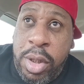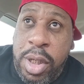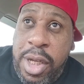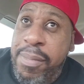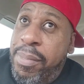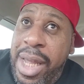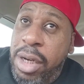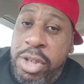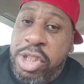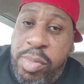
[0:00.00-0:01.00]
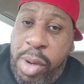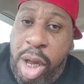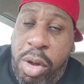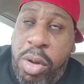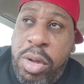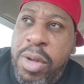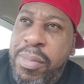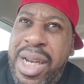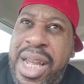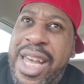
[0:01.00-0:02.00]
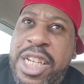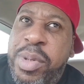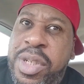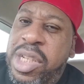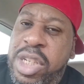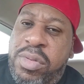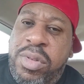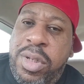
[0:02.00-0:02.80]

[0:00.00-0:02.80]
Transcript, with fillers: It may look small, but it has potential.